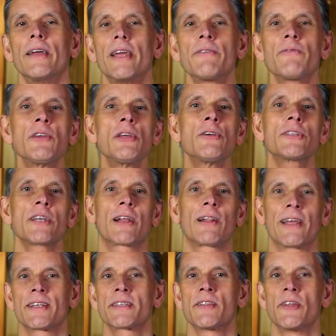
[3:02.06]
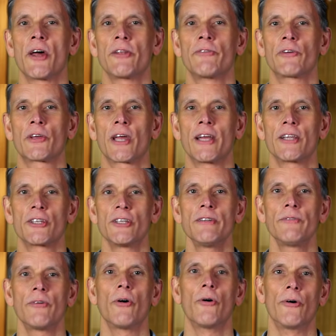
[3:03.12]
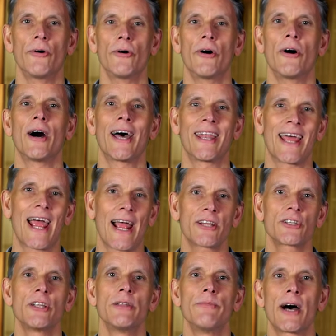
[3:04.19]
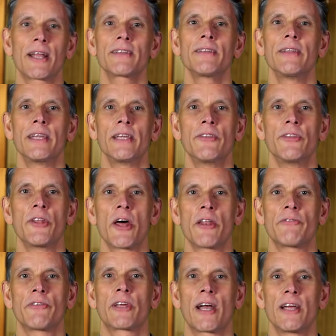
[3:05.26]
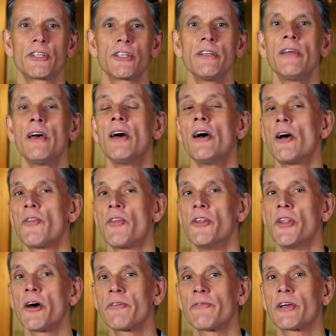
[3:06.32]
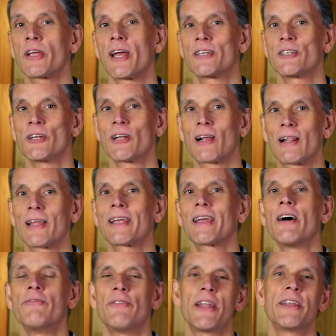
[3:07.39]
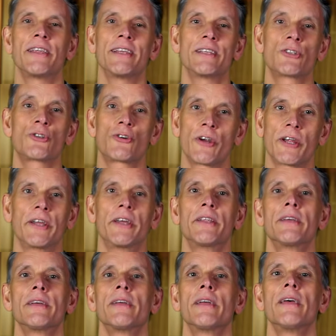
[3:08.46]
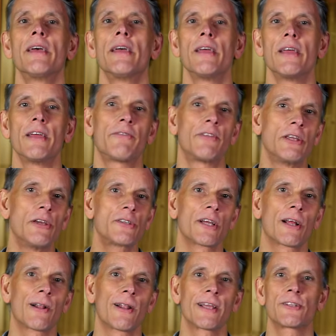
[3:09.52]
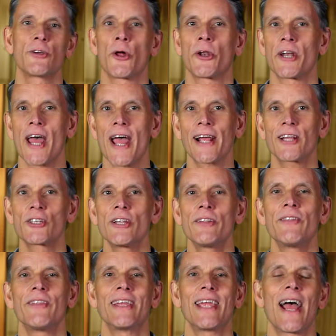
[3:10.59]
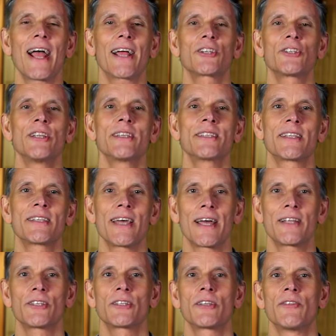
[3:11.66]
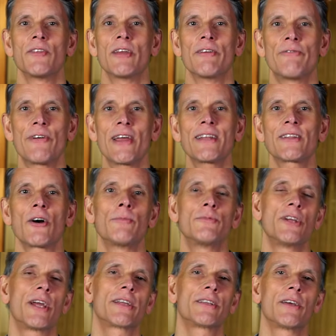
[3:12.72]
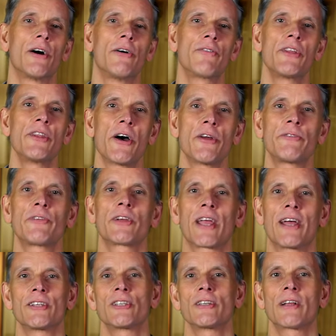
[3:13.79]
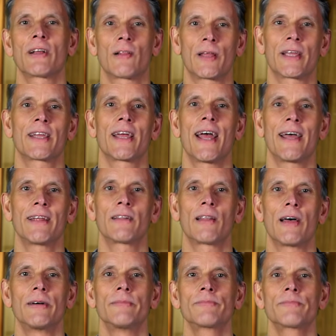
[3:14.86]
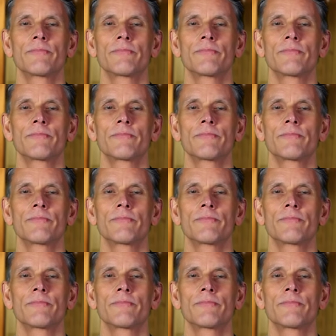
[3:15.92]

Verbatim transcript: If the user clicks the notification or an action button in the notification, the notification click event is triggered. If the user clicked on an action, the action is attached to the event object of the notification click handler.